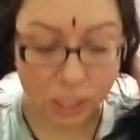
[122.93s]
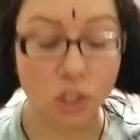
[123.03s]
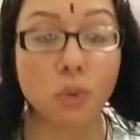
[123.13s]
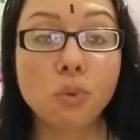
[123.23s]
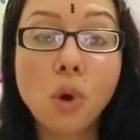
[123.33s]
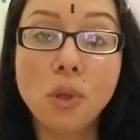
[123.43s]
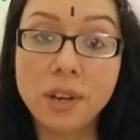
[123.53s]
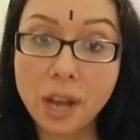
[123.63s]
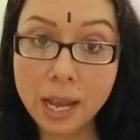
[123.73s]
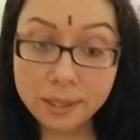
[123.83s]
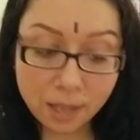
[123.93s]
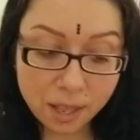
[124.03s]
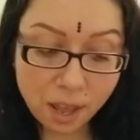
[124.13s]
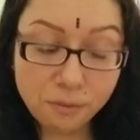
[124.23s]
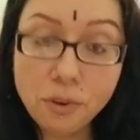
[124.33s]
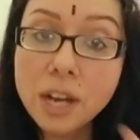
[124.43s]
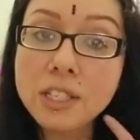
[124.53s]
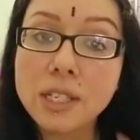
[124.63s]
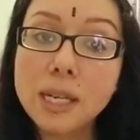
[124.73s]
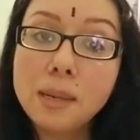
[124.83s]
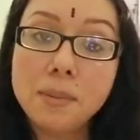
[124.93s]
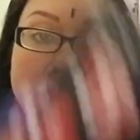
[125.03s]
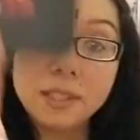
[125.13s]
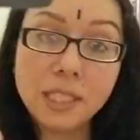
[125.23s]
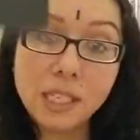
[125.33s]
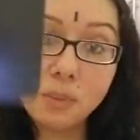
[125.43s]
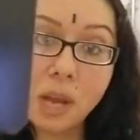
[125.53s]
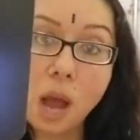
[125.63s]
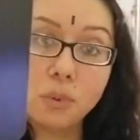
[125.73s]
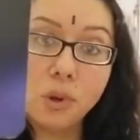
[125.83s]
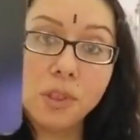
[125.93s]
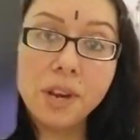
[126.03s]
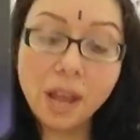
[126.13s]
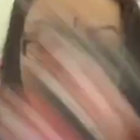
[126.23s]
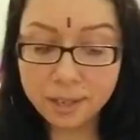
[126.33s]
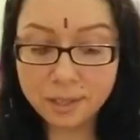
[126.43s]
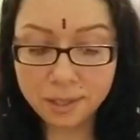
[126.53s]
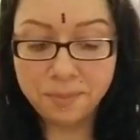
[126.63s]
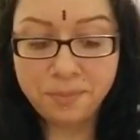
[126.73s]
to roll the dice on that friendship. See, we got roll the dice,